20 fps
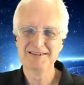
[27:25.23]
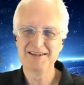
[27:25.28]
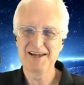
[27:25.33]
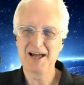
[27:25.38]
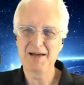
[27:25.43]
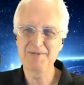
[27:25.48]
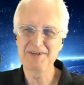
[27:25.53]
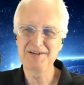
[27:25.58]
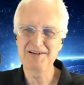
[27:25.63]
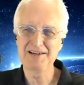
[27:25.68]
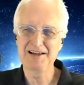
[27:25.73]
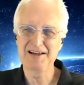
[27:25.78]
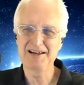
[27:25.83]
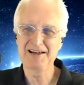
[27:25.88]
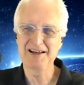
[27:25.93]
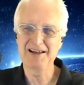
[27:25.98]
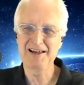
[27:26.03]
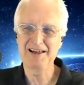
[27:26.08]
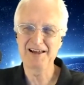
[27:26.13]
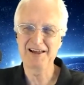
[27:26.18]
I mean,
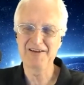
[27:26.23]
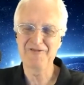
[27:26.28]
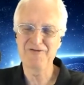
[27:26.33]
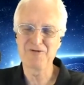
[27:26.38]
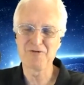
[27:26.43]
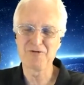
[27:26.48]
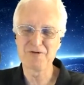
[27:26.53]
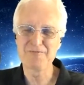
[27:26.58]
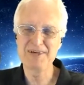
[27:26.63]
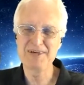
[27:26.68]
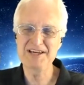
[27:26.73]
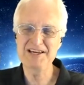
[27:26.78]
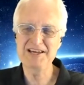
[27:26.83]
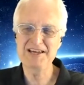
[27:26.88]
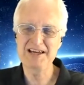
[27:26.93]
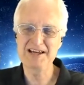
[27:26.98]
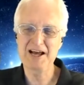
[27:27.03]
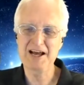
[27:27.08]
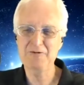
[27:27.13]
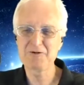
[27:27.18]
if it were
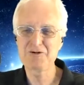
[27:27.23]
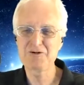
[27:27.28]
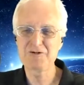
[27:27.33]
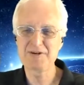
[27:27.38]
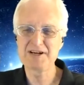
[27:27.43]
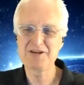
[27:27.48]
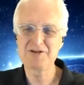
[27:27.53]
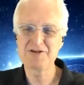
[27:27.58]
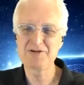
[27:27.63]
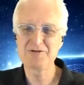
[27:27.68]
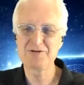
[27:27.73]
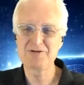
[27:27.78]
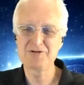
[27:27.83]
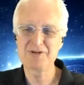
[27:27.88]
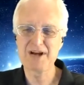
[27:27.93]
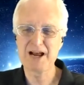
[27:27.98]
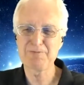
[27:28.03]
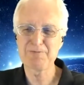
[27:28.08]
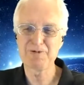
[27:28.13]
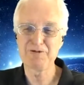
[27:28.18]
me and I were trying to
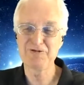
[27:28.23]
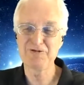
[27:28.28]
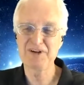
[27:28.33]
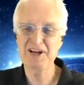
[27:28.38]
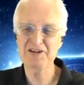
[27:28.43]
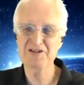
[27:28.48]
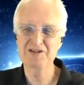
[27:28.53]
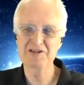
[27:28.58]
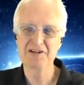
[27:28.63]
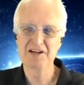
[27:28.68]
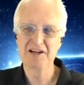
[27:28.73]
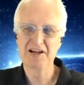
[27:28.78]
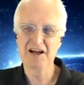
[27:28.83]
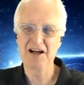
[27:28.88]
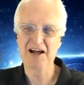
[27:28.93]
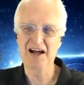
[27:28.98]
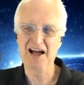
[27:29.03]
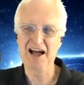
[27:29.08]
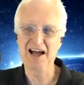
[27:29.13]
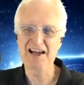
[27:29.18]
attract perfection,
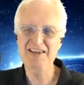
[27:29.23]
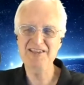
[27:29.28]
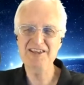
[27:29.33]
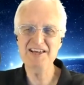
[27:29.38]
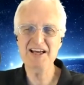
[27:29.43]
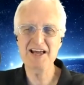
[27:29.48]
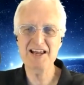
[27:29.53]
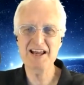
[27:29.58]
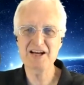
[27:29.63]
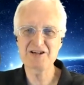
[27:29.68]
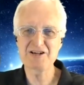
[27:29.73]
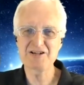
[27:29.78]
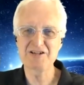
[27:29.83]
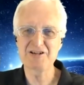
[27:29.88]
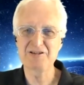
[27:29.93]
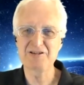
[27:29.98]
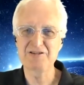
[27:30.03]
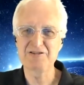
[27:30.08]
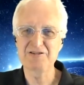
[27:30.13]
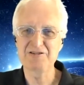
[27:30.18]
I think I'd
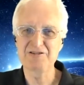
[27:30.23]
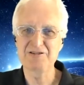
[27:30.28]
actually,